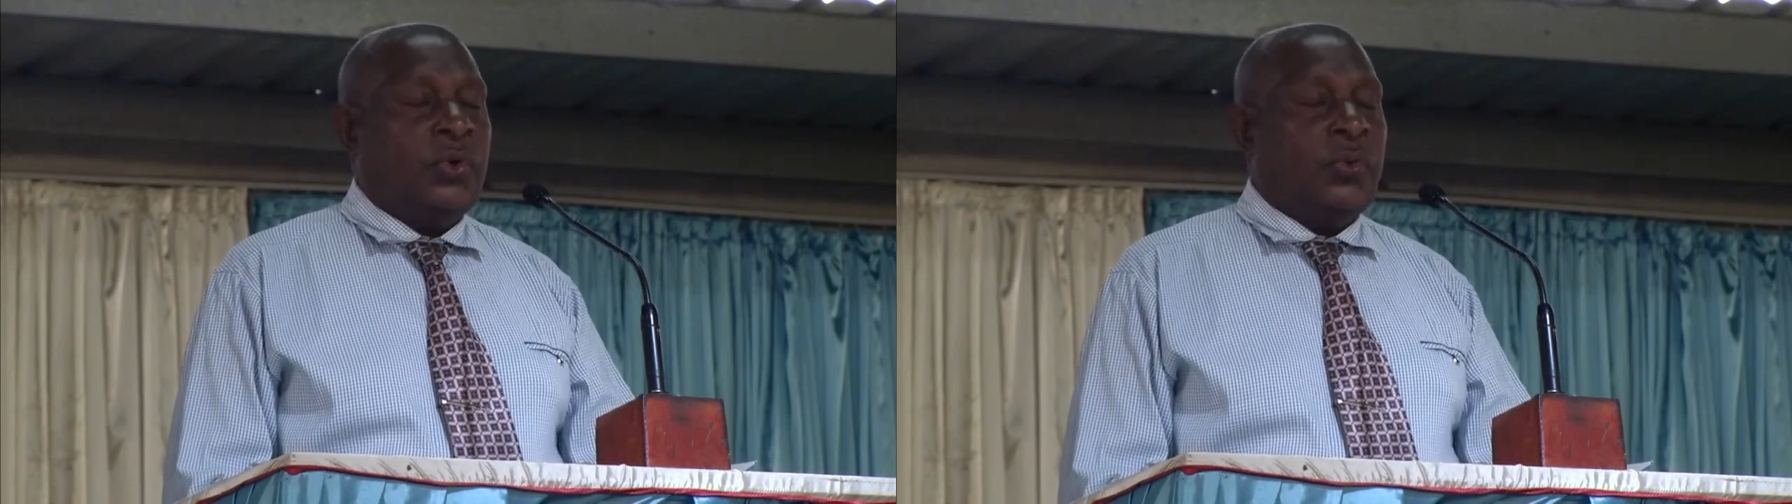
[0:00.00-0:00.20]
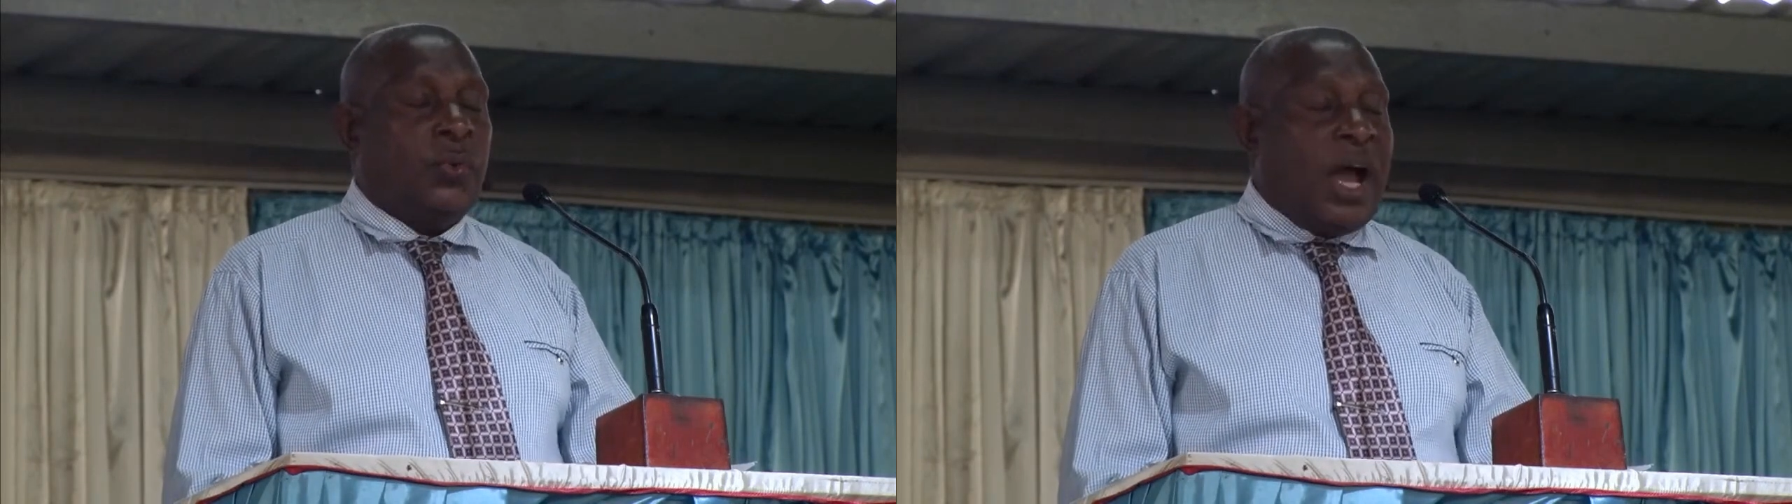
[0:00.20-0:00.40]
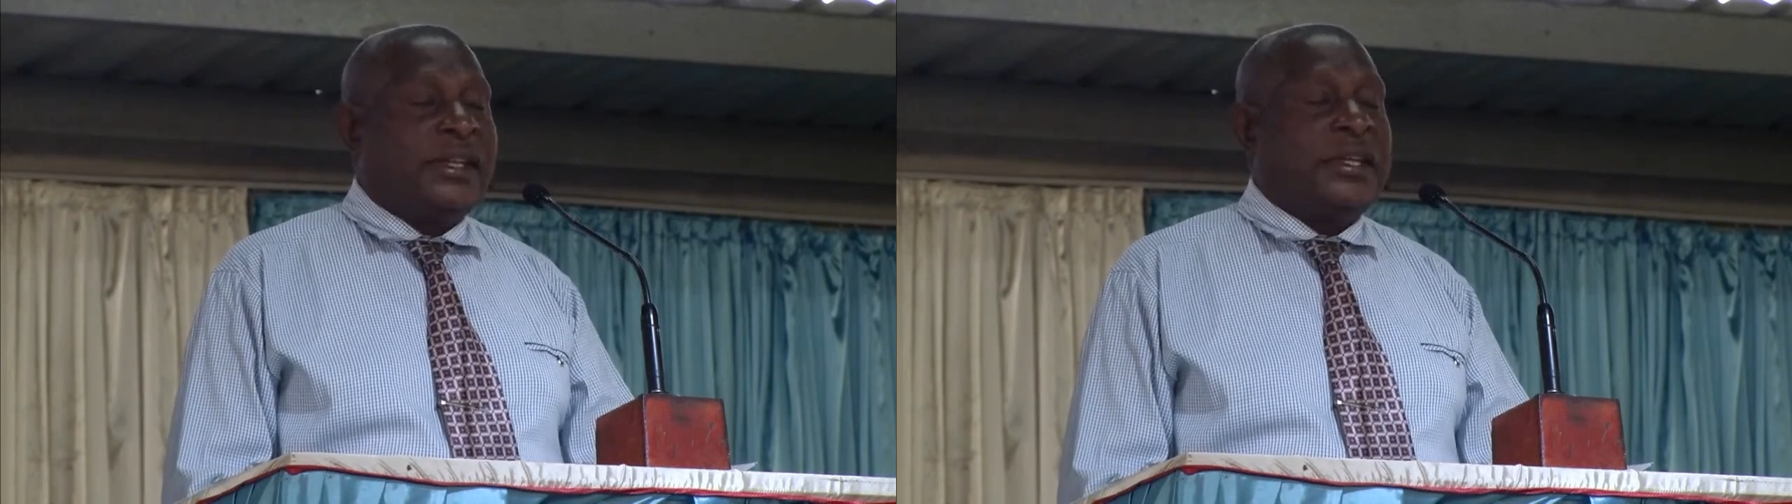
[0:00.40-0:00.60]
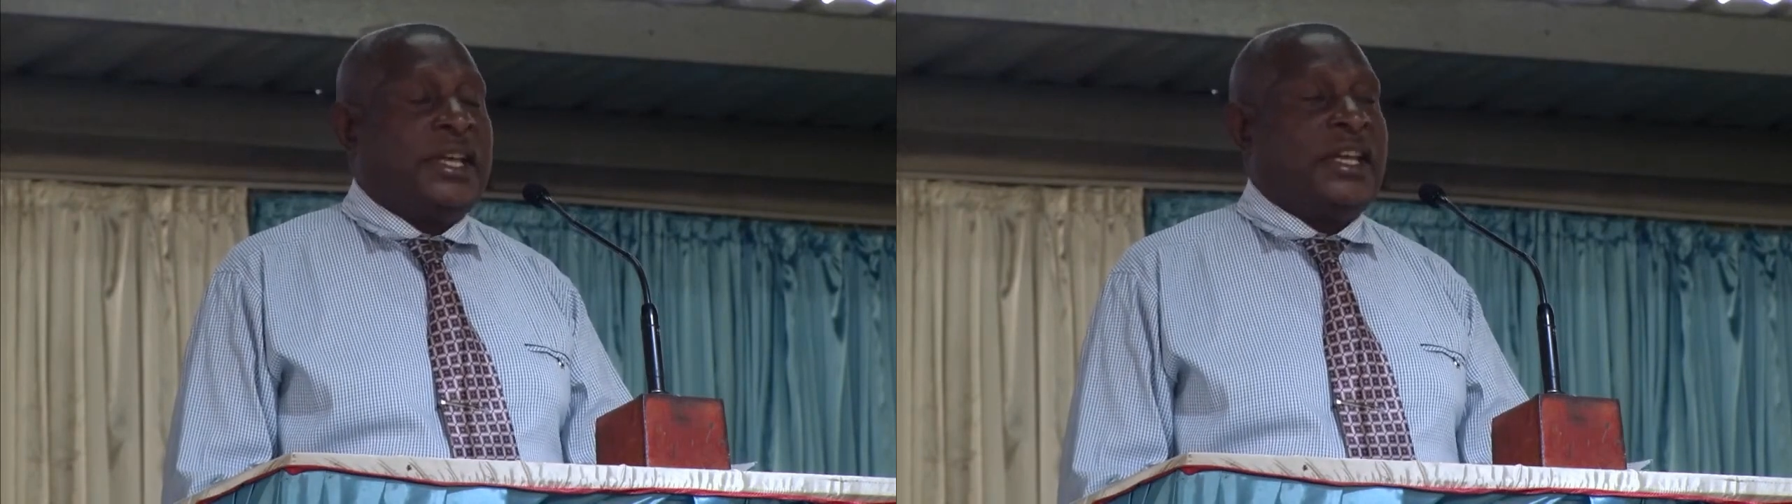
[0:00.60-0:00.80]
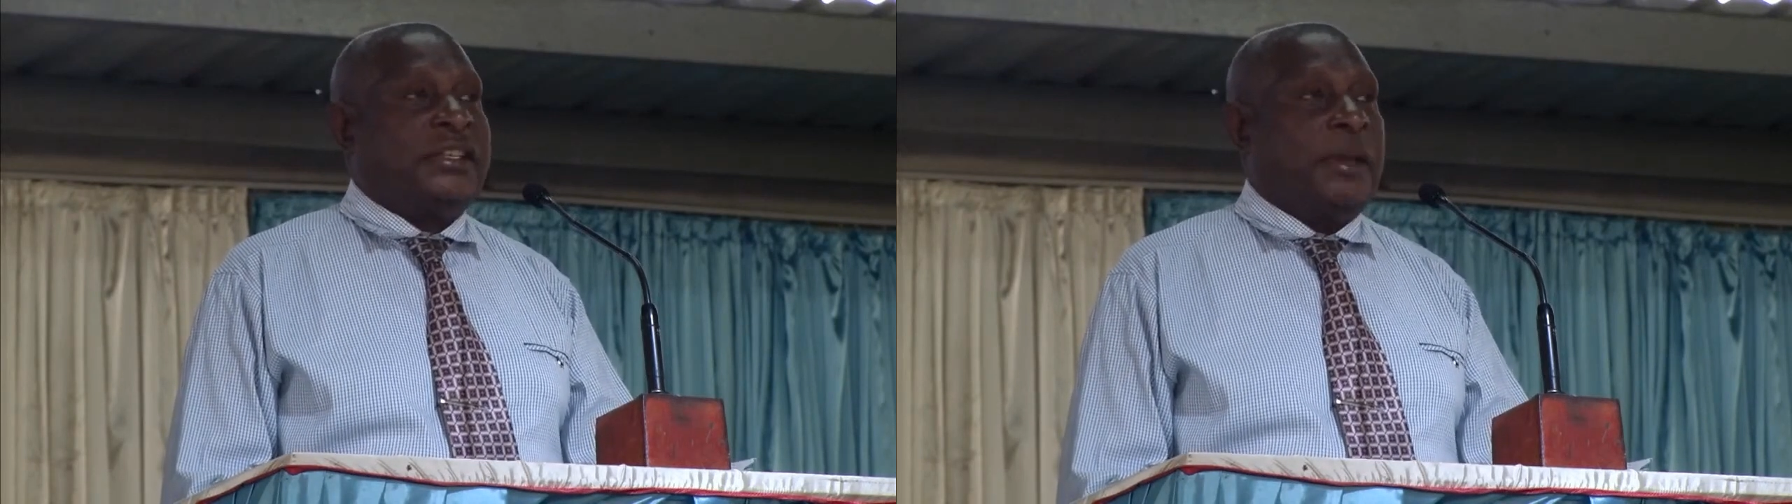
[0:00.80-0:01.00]
what
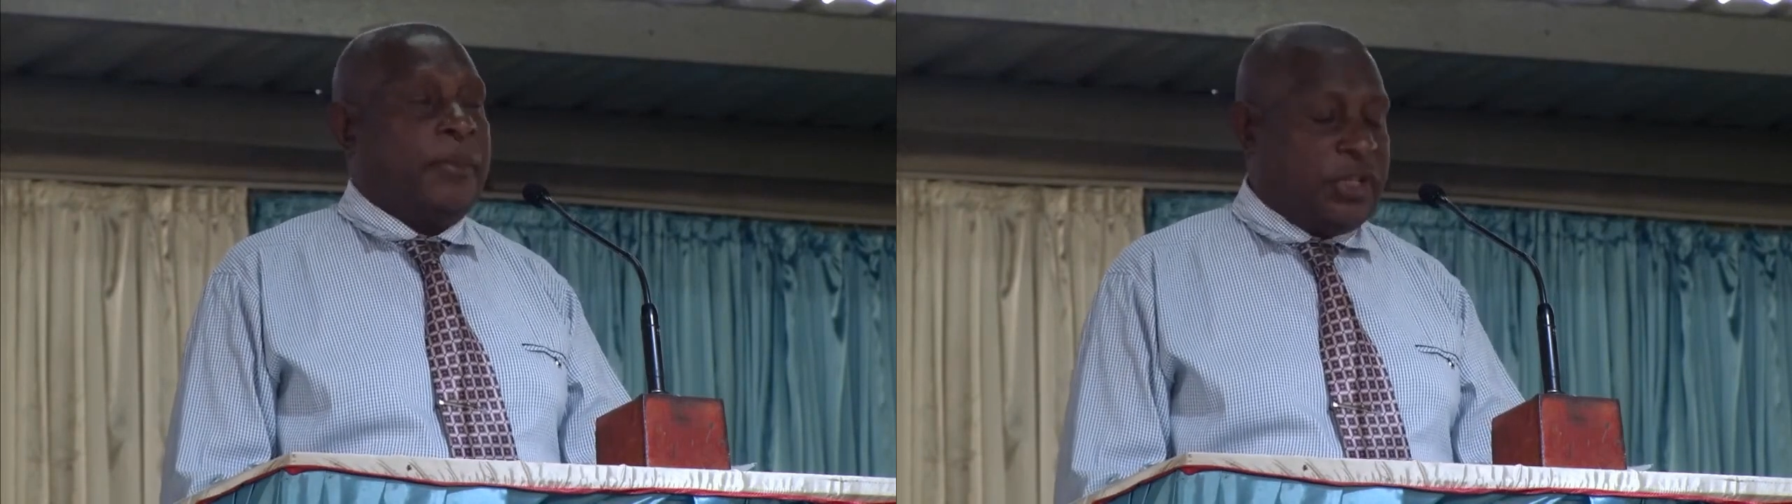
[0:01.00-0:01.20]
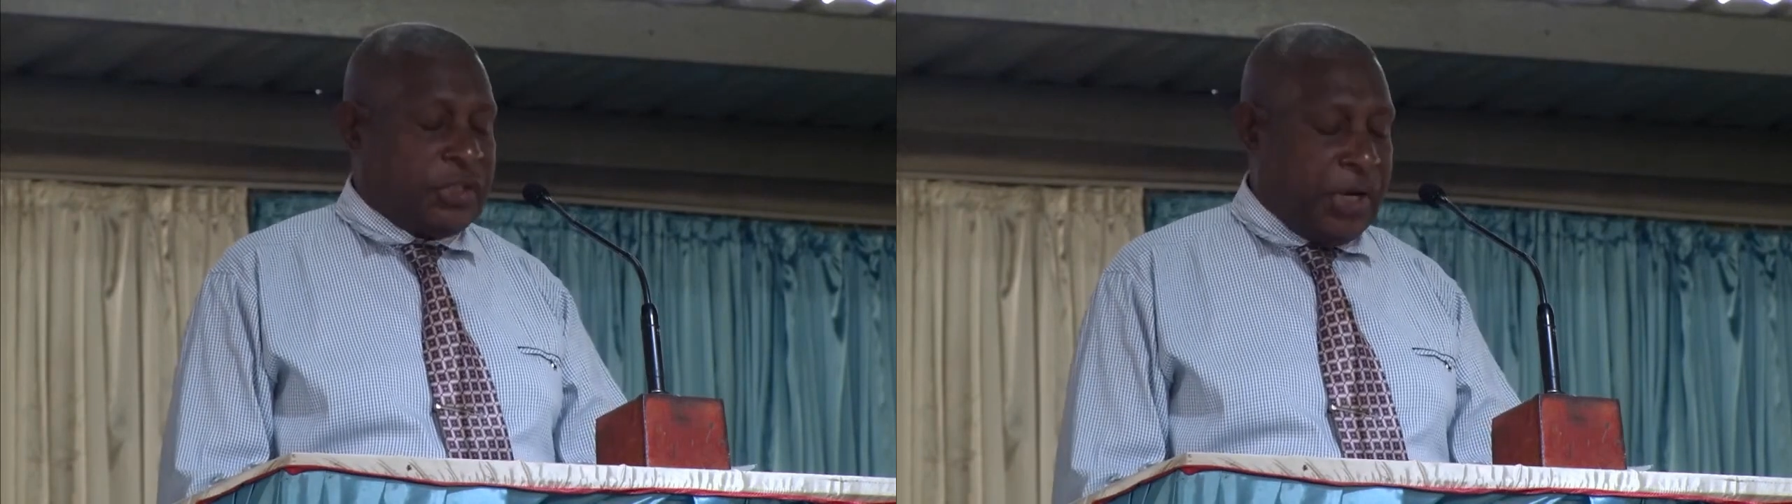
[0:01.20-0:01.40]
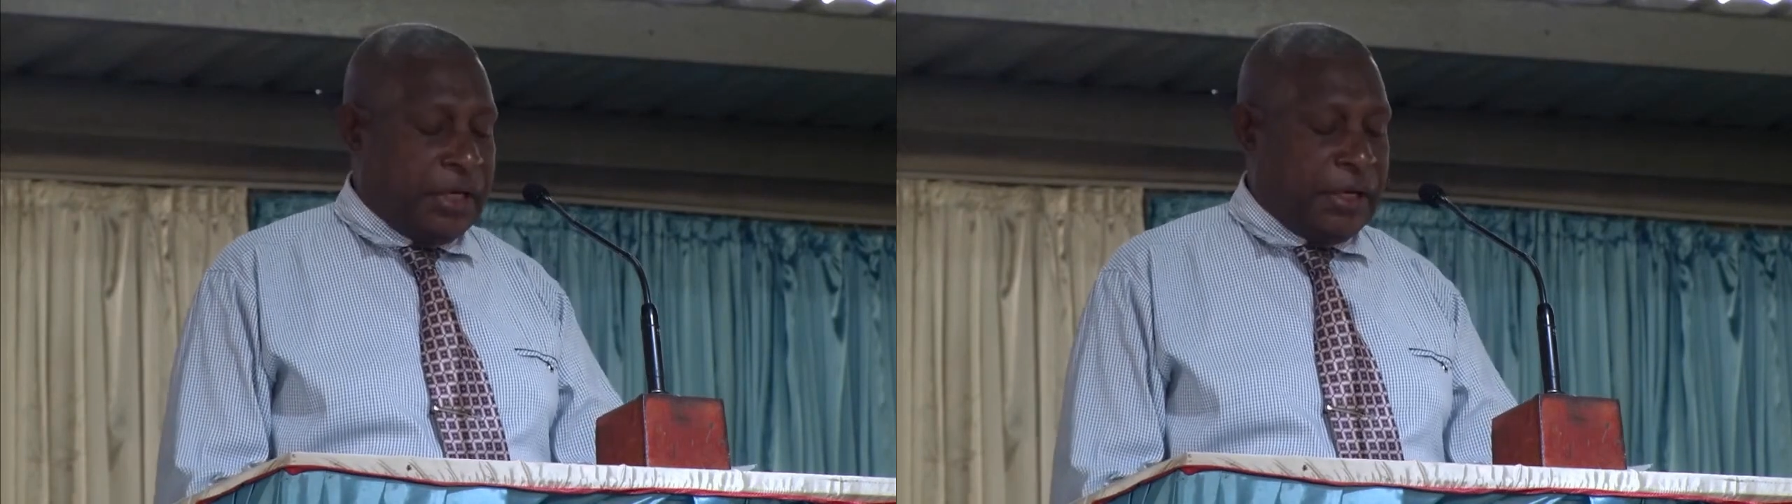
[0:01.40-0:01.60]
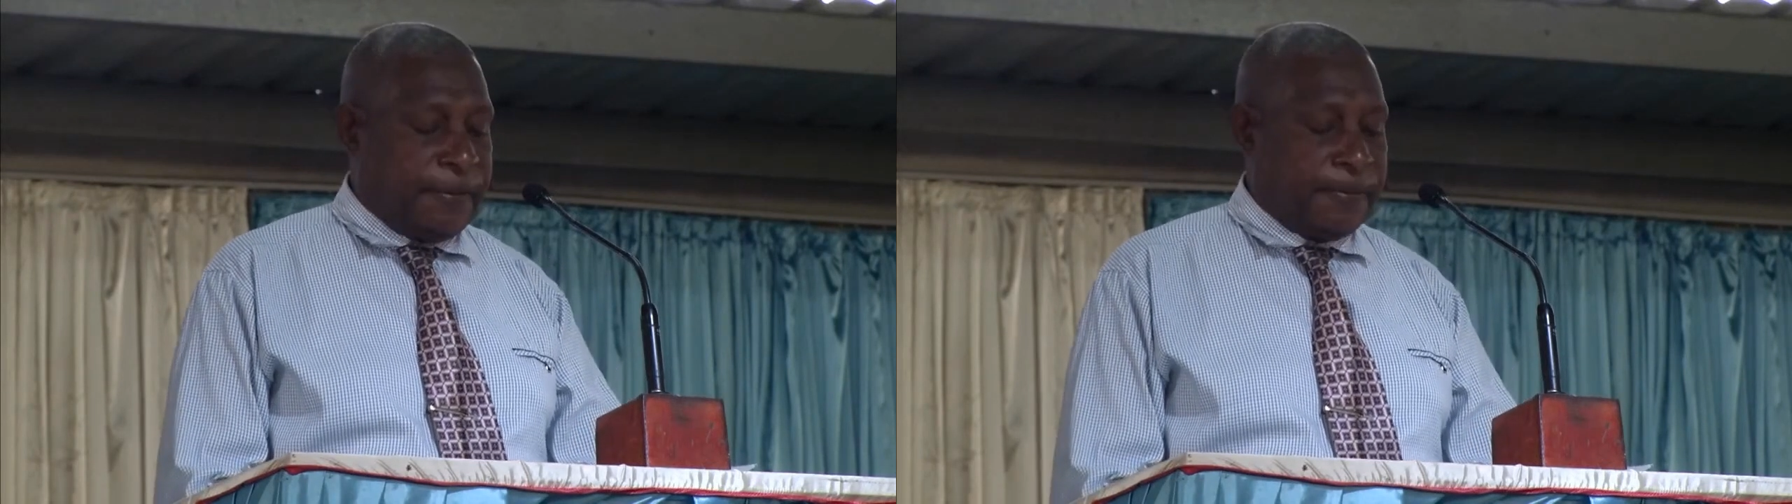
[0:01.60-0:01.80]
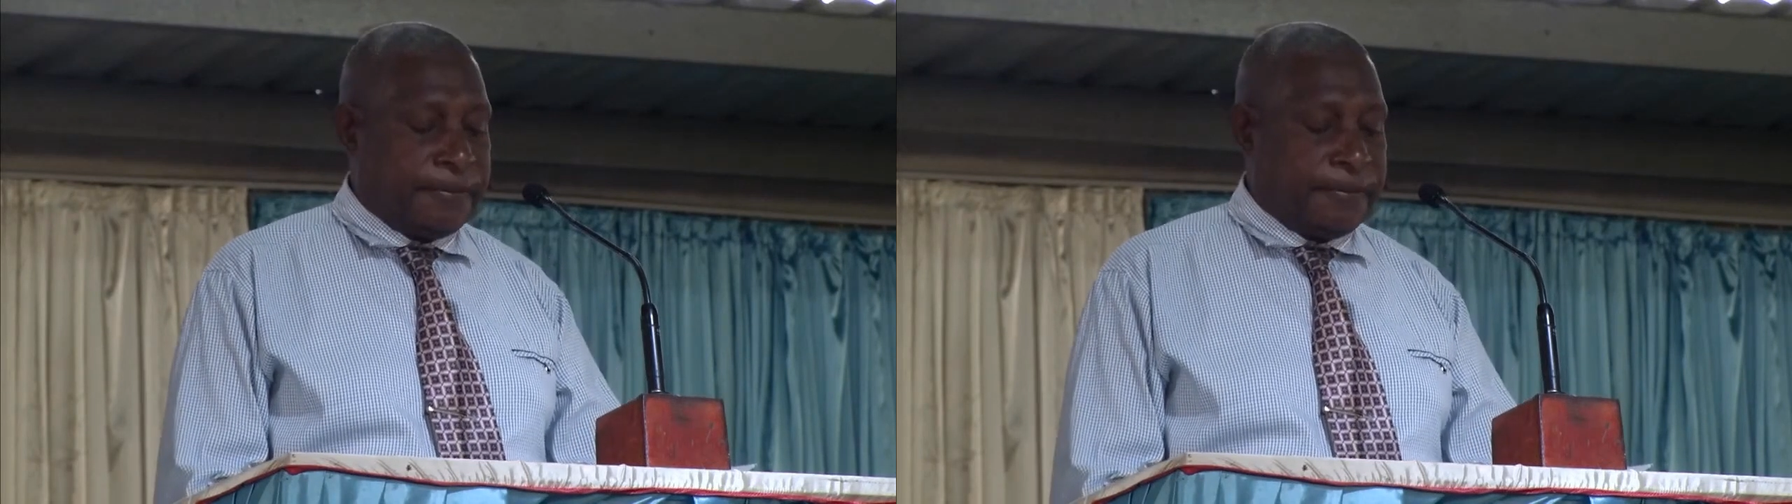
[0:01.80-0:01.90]
he has demonstrated.